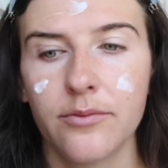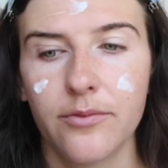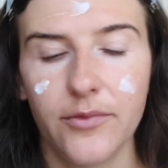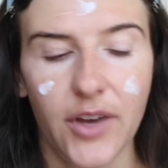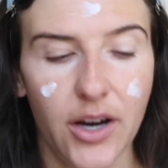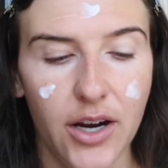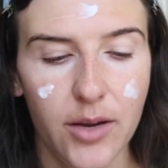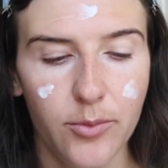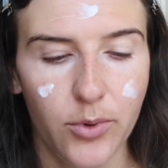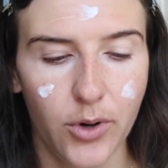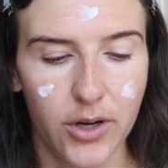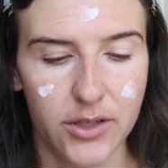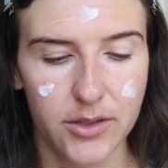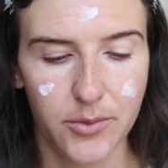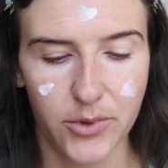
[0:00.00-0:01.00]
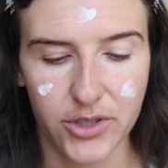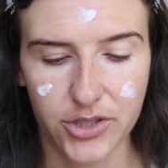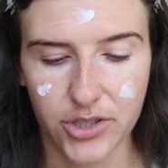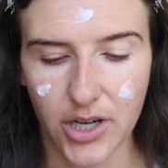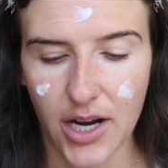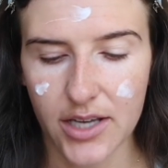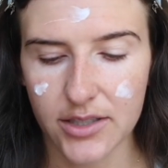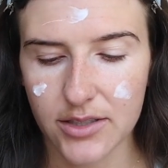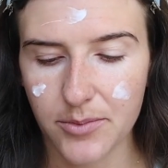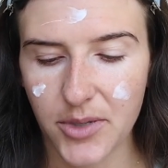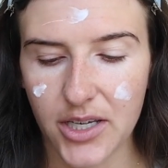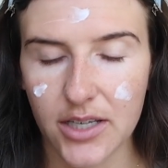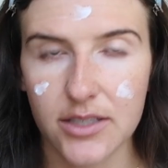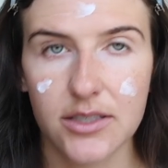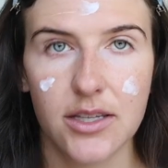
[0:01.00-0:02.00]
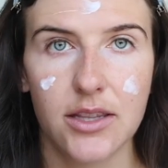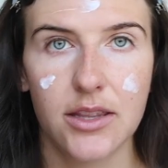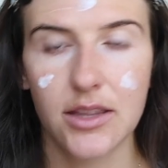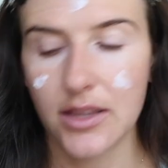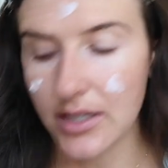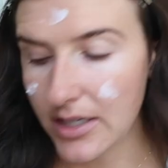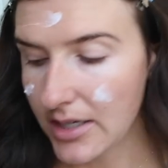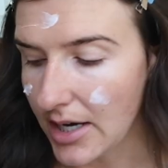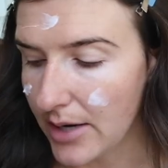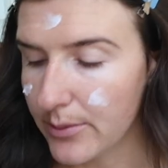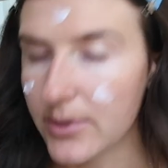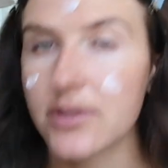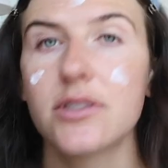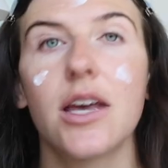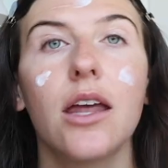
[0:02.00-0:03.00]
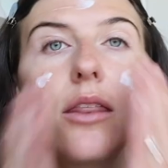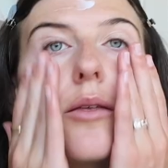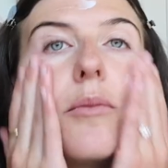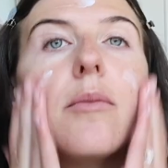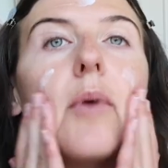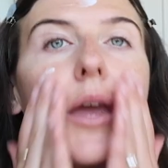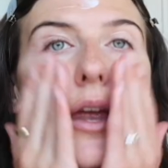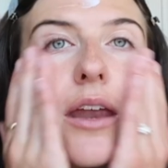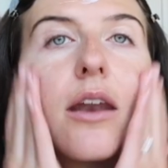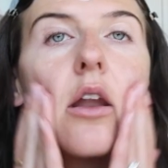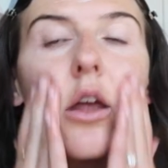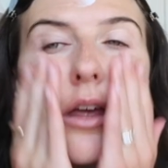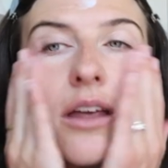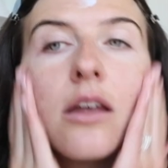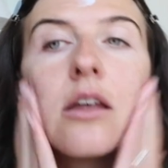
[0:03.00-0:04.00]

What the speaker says: Very important to moisturize because I will say the main